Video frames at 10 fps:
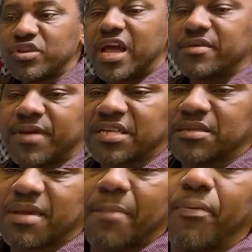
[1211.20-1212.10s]
like that,
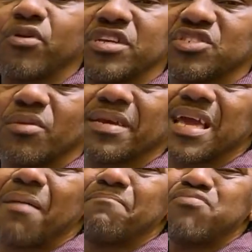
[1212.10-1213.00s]
say me a police, so me
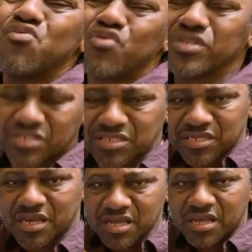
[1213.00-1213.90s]
can
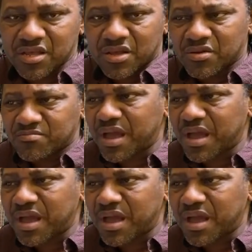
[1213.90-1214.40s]
pose. Me